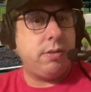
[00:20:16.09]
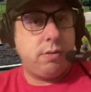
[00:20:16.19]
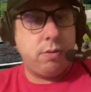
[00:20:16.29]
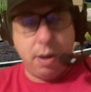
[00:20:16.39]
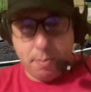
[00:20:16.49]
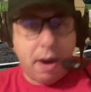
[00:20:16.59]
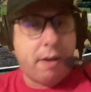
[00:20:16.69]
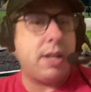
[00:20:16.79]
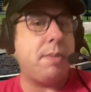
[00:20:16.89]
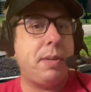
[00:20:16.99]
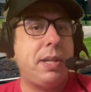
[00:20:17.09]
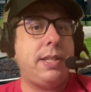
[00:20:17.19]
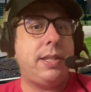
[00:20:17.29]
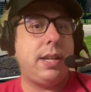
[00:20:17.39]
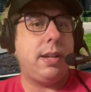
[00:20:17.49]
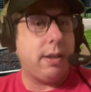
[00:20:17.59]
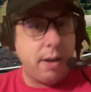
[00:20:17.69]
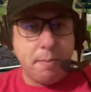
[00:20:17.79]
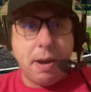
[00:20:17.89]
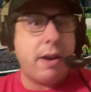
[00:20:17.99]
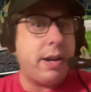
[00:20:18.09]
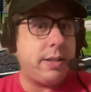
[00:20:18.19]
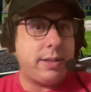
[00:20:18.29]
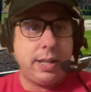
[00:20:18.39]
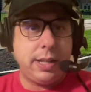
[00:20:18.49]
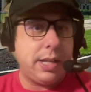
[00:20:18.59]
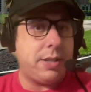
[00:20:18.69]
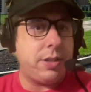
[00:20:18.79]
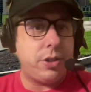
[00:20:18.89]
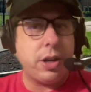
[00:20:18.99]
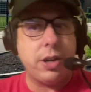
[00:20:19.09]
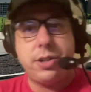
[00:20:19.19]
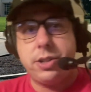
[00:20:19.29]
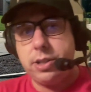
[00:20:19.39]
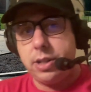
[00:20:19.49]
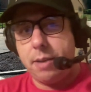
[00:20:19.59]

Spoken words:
who got married at BC, I got married at St. Ignatius Church.